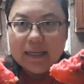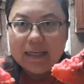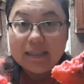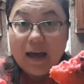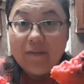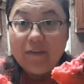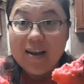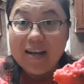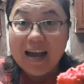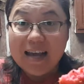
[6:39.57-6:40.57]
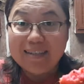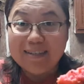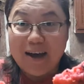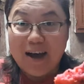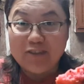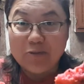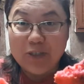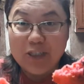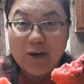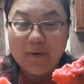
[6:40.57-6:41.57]
It's got a very nice, soft,
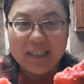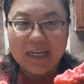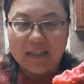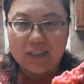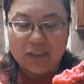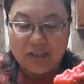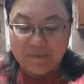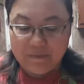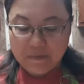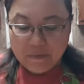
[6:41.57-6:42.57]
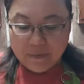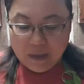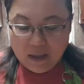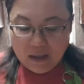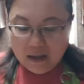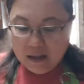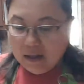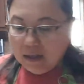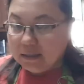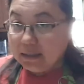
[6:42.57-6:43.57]
pillowy texture.
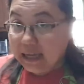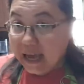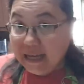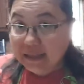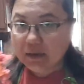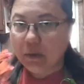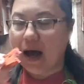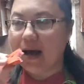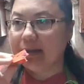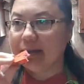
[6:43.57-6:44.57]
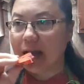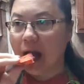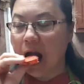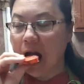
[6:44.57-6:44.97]
Taste-wise,